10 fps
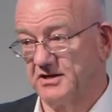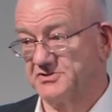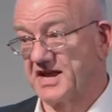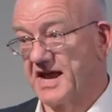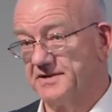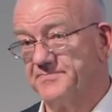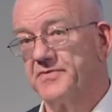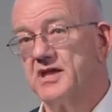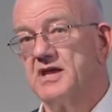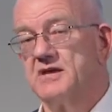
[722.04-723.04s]
Lausanne,
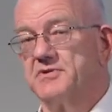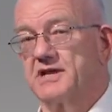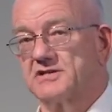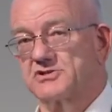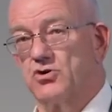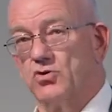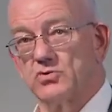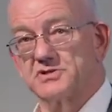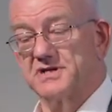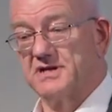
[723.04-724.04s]
but has
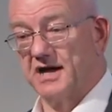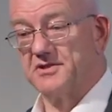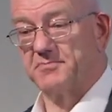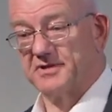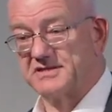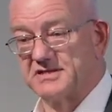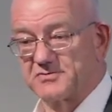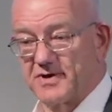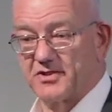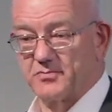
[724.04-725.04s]
courts in other places
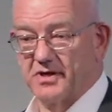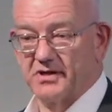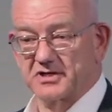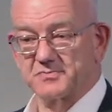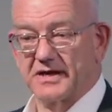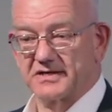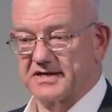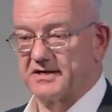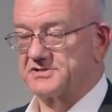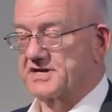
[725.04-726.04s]
around the world, as well as
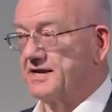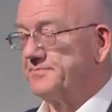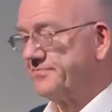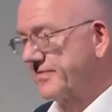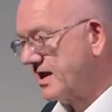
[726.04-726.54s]
in Lausanne.